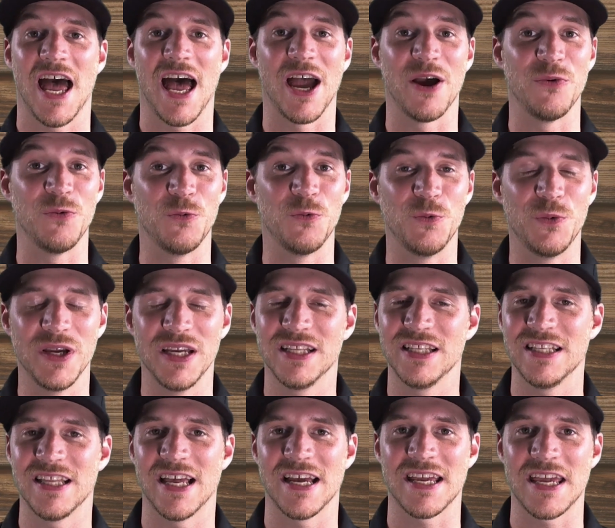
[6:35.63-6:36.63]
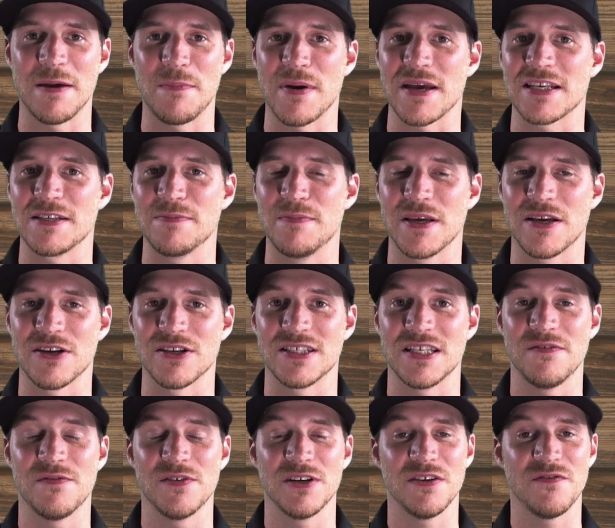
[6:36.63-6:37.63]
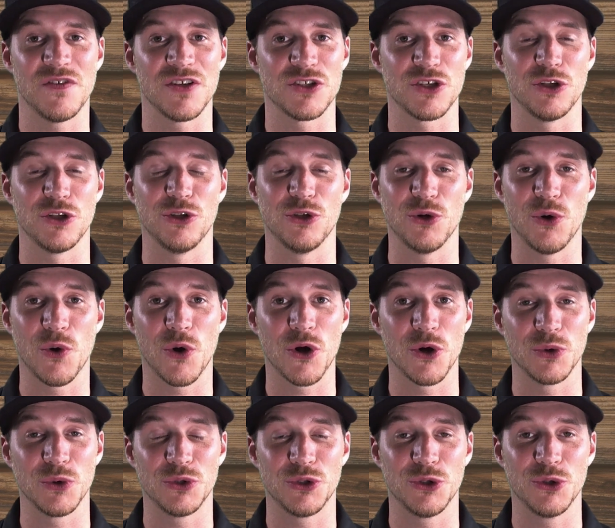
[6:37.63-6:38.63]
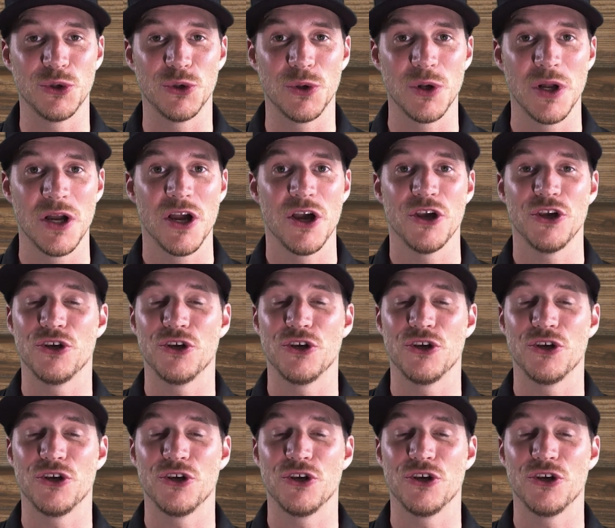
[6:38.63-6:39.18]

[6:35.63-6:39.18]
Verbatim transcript: I really like Apex because even if it's a low-code tool,